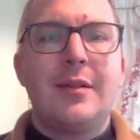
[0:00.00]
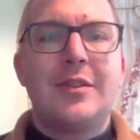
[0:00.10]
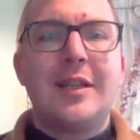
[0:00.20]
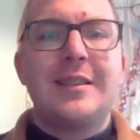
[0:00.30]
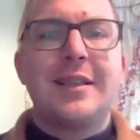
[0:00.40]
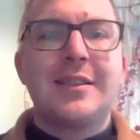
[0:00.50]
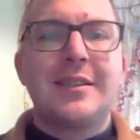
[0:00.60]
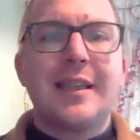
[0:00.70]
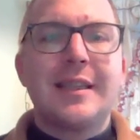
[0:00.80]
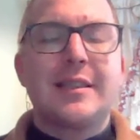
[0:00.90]

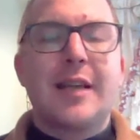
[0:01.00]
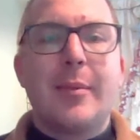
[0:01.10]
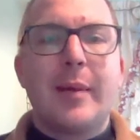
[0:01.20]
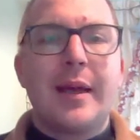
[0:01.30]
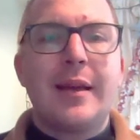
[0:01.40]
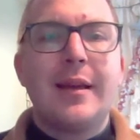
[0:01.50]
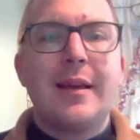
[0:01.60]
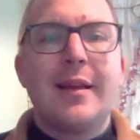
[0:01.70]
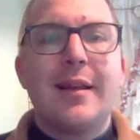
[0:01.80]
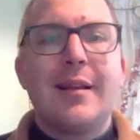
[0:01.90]
Jesus is coming.
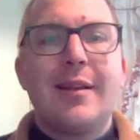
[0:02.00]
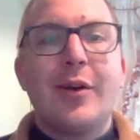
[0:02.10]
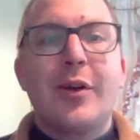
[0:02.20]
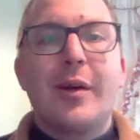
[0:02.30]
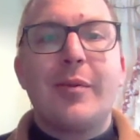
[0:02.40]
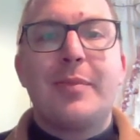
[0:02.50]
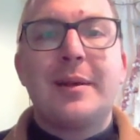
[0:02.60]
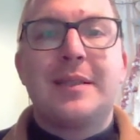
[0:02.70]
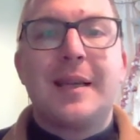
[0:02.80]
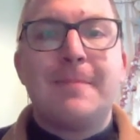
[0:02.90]
Look
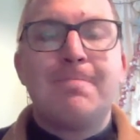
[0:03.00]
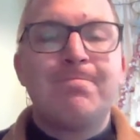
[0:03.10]
busy.